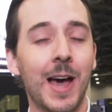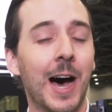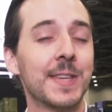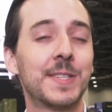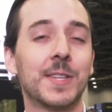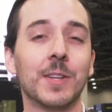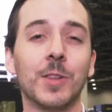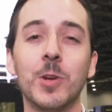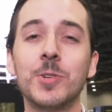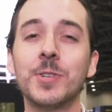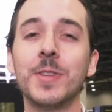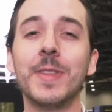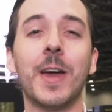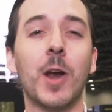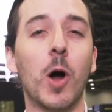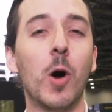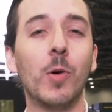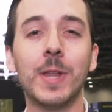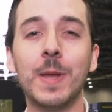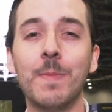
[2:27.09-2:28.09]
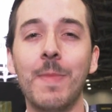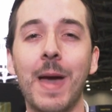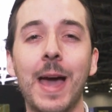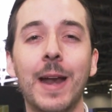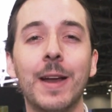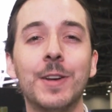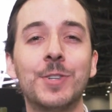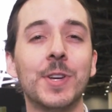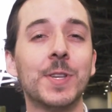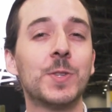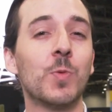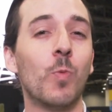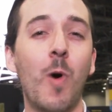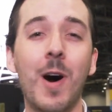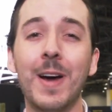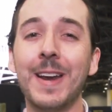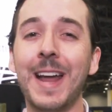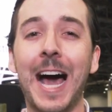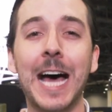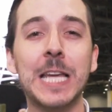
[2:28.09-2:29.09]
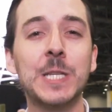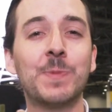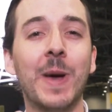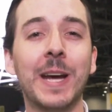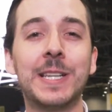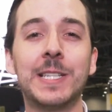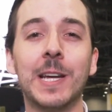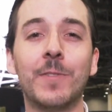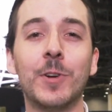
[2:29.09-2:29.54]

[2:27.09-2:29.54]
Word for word: A solution that only manages one aspect